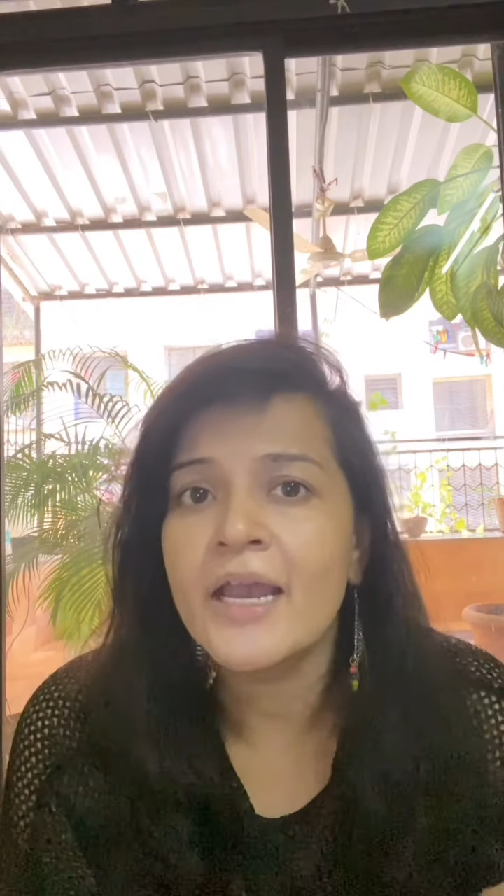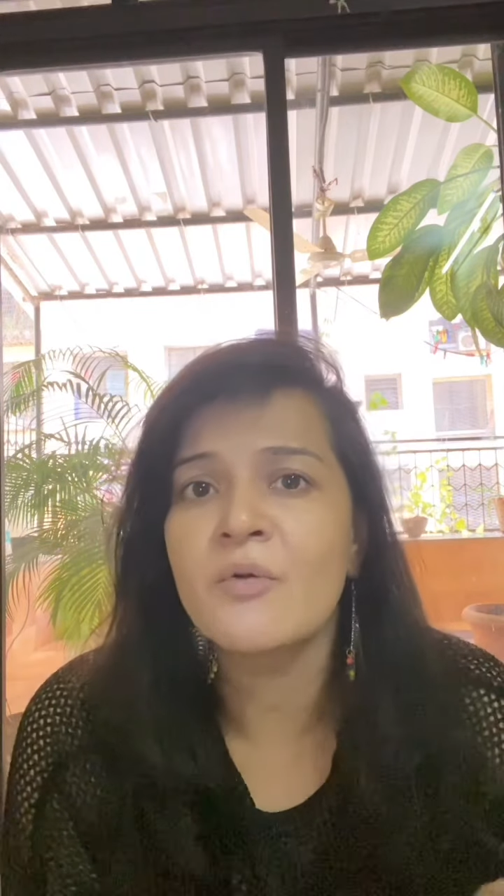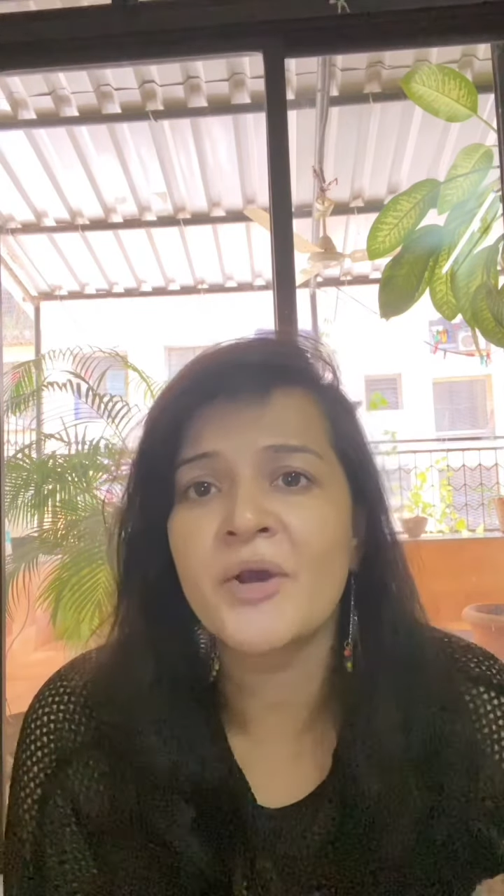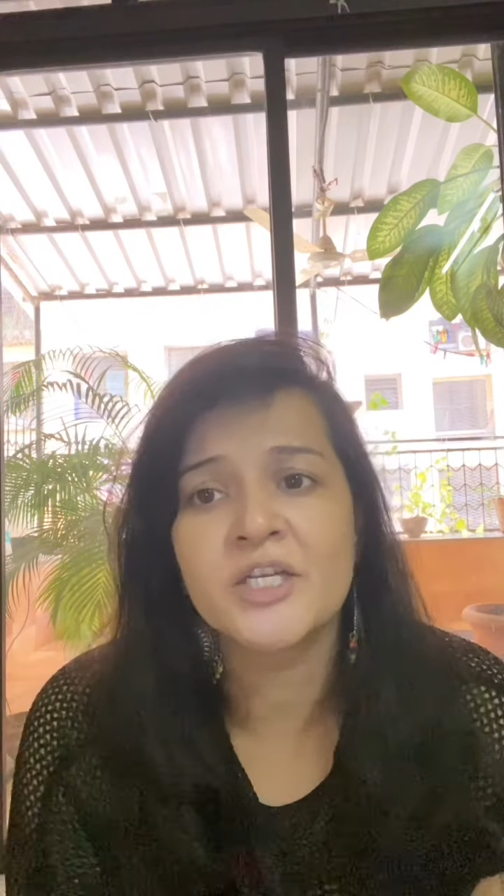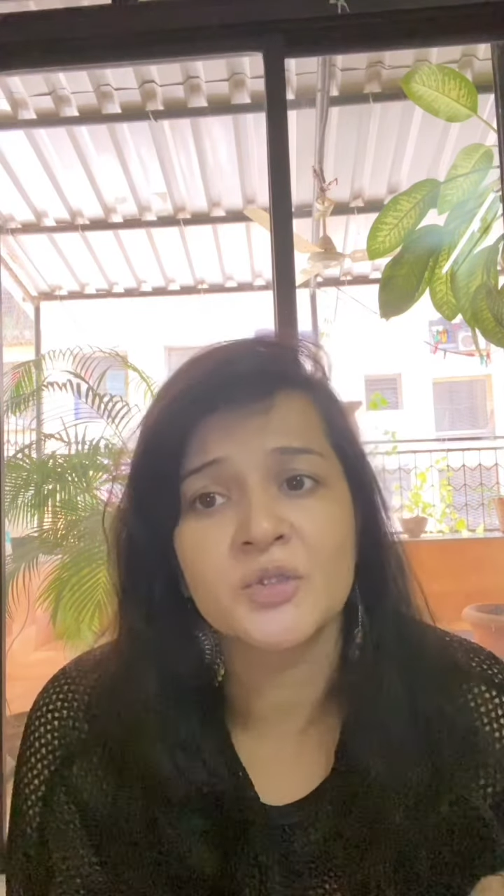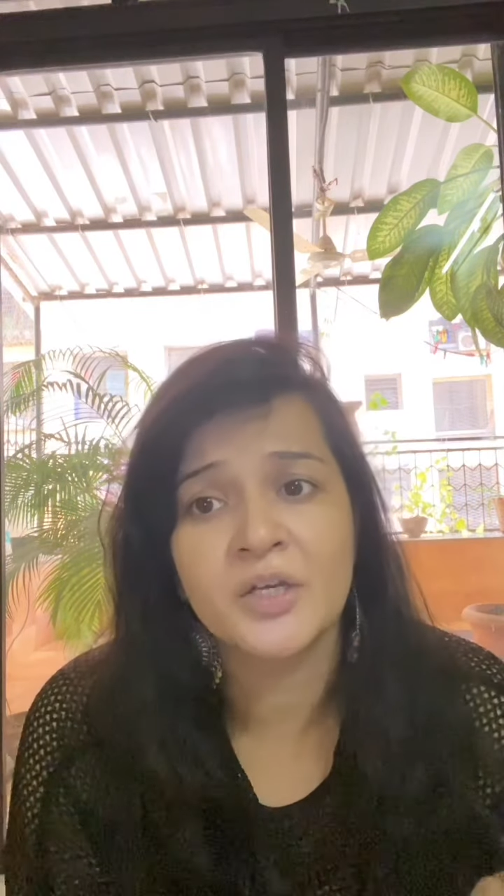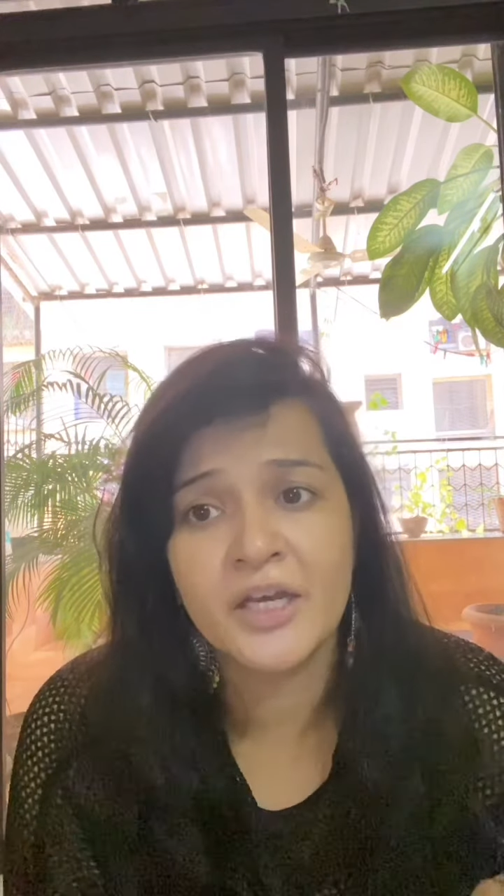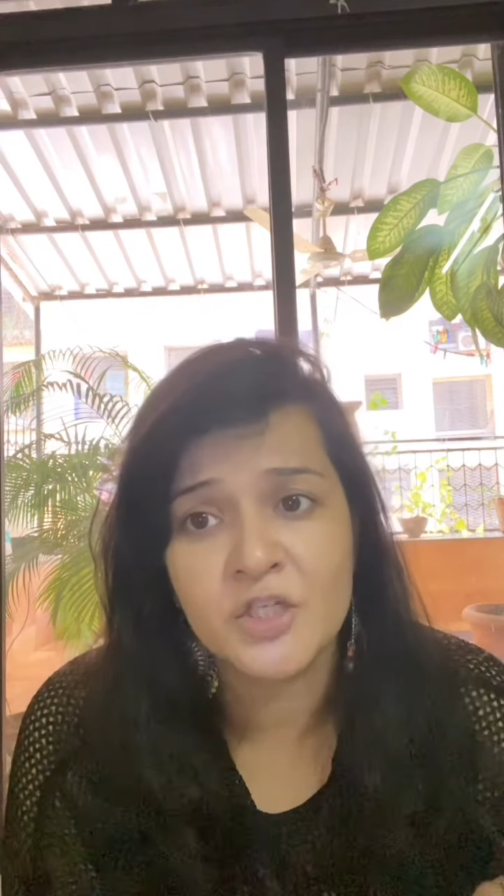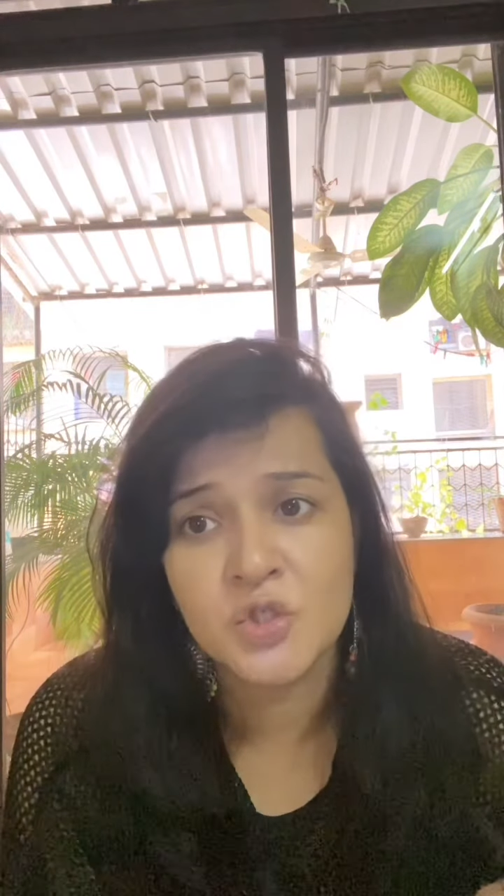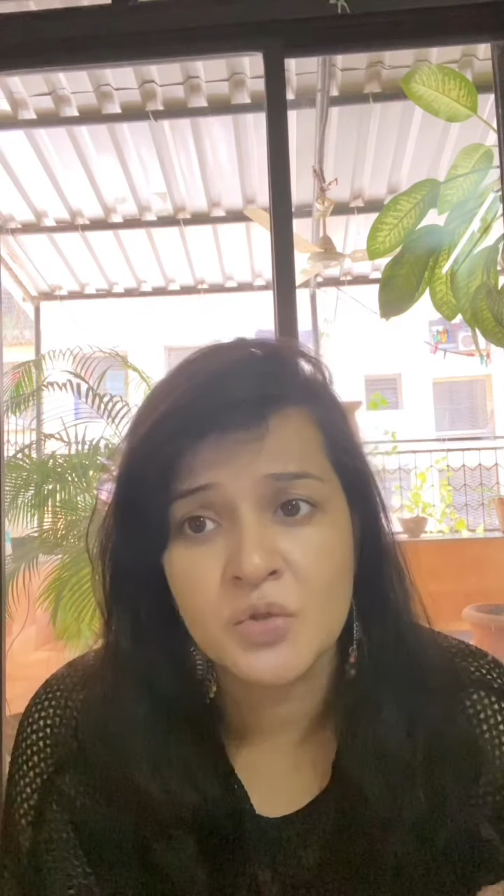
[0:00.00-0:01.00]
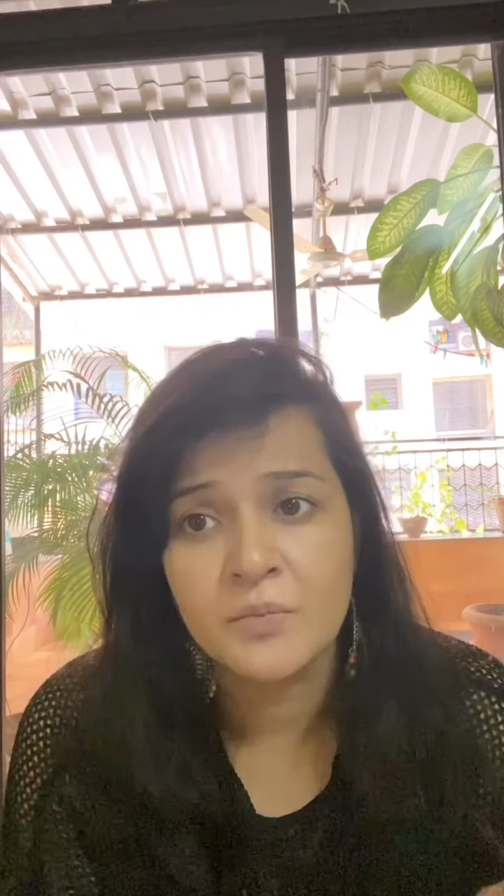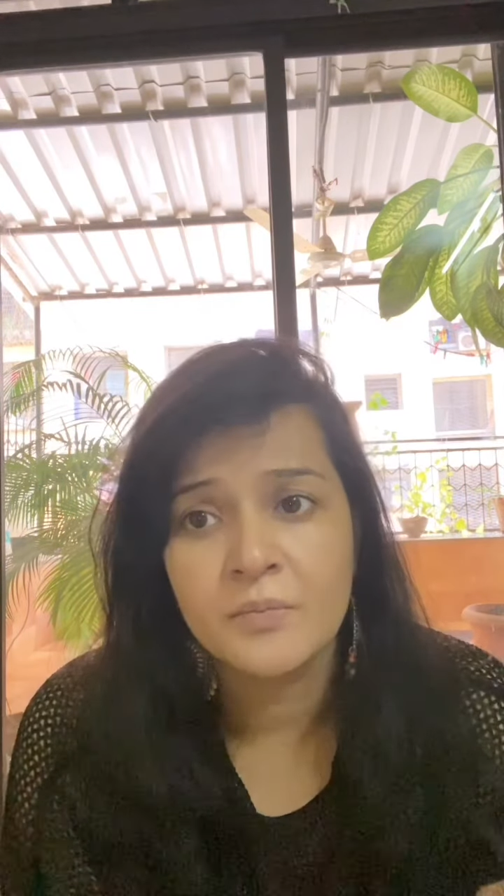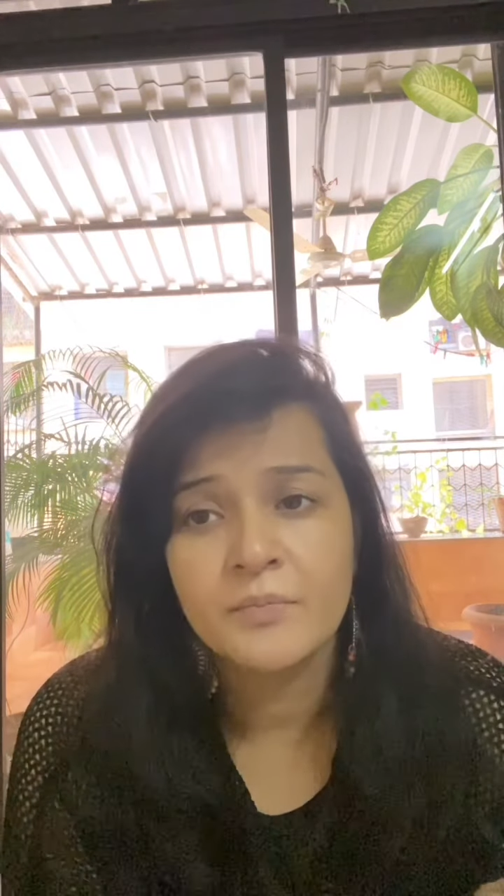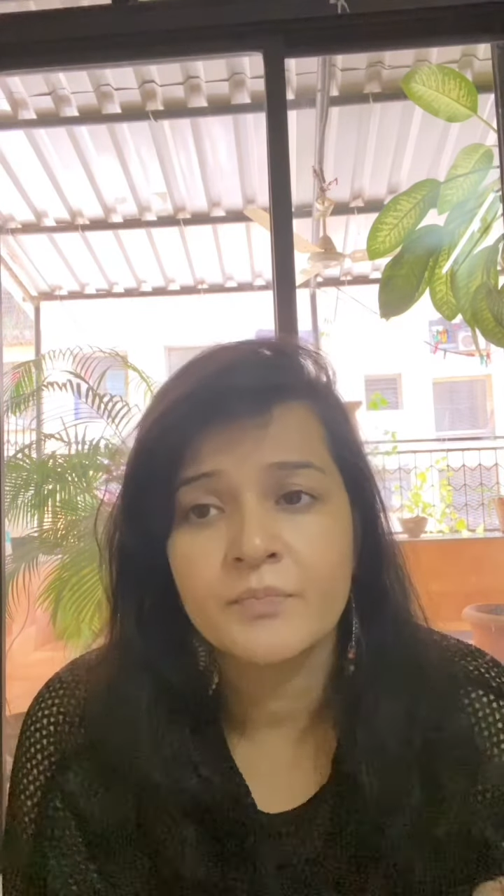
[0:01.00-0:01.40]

he went to the kitchen.